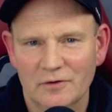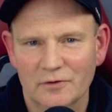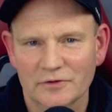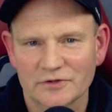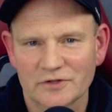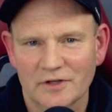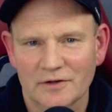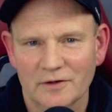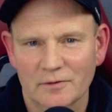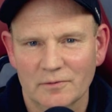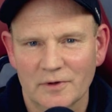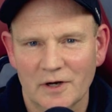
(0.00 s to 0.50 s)

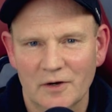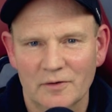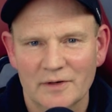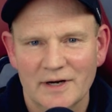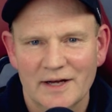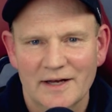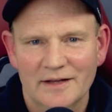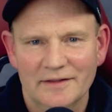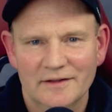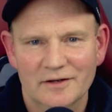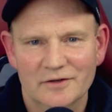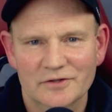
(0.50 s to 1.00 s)
vehicles on the
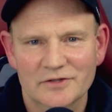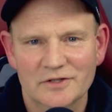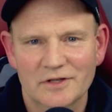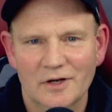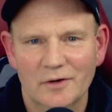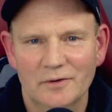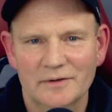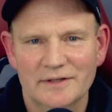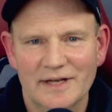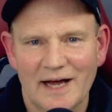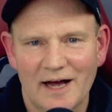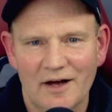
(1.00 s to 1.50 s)
road, there's
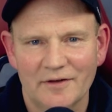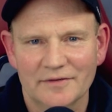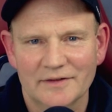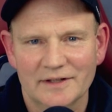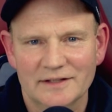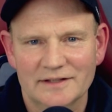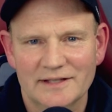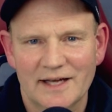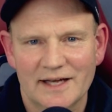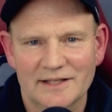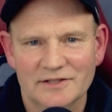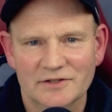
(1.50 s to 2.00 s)
no doubt
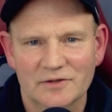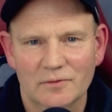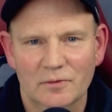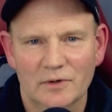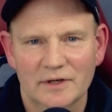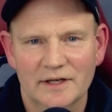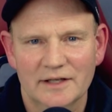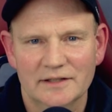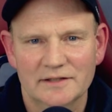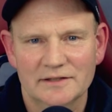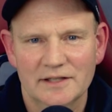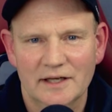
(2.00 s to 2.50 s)
that Tesla
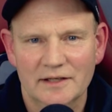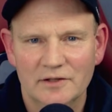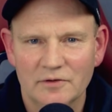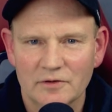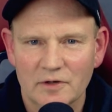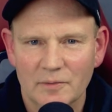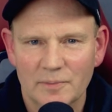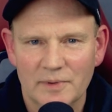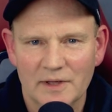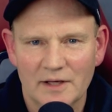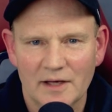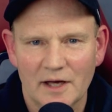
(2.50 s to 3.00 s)
will
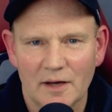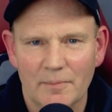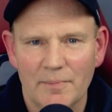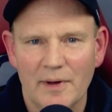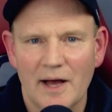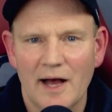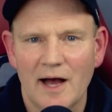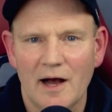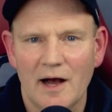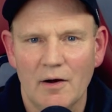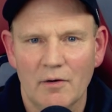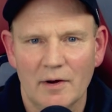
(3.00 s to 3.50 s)
continue to be a
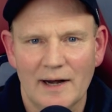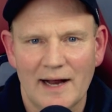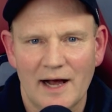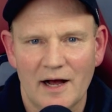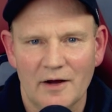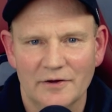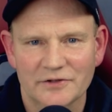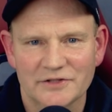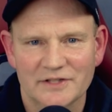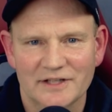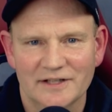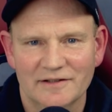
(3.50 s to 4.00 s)

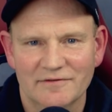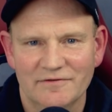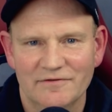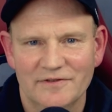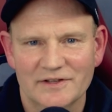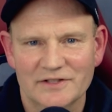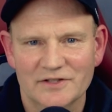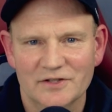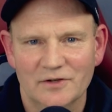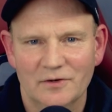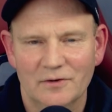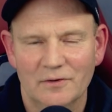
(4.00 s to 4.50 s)
powerhouse in
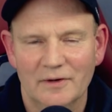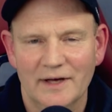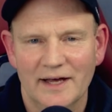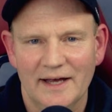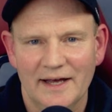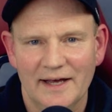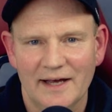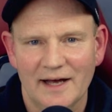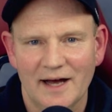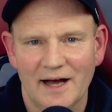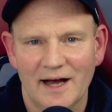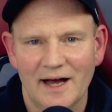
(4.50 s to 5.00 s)
physical
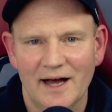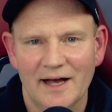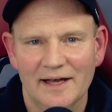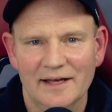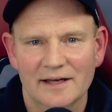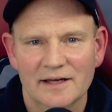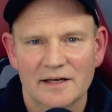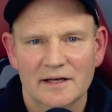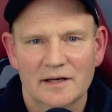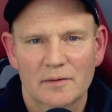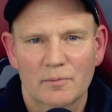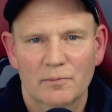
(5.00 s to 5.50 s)
AI